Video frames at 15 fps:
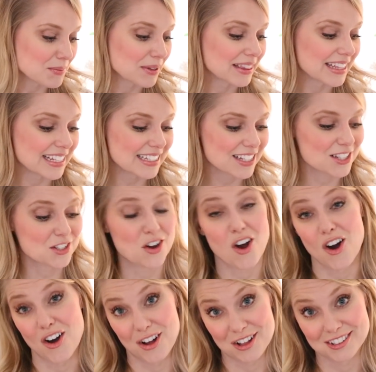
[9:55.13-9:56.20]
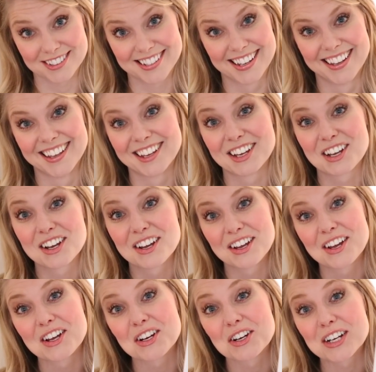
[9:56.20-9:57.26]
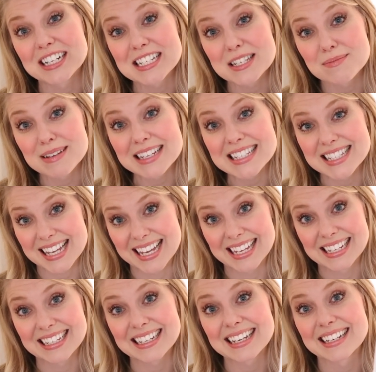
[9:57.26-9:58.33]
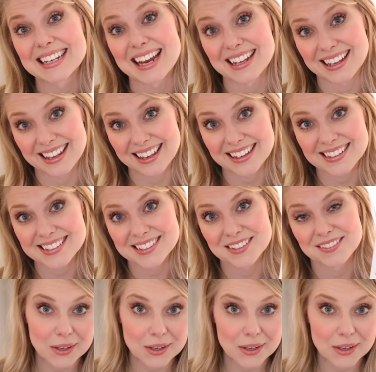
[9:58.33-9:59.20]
But this is called Christmas in Connecticut.